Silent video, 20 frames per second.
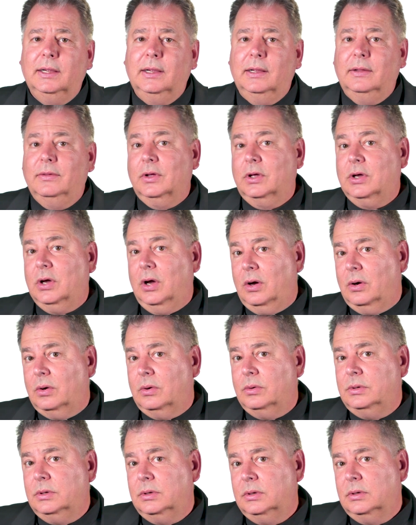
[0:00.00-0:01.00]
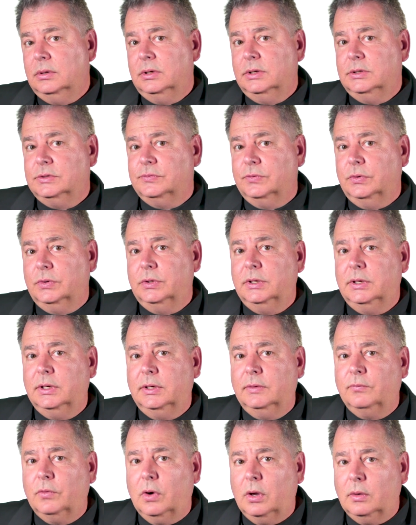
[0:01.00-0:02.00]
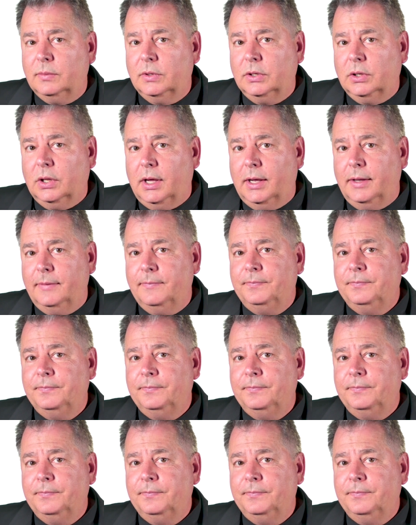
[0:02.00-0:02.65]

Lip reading: and the code is rooted in Roman law.